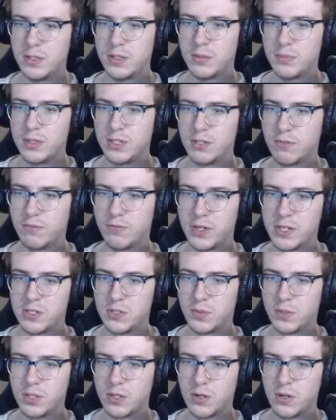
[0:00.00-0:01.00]
could be defaced
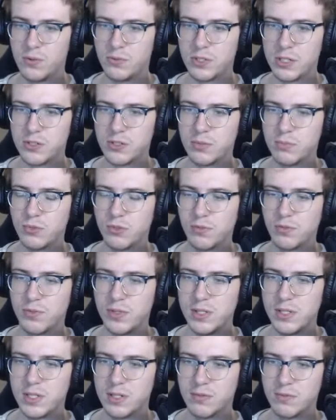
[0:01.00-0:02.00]
with your own custom
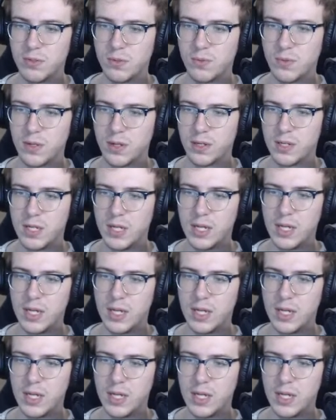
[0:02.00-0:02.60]
graffiti if you want.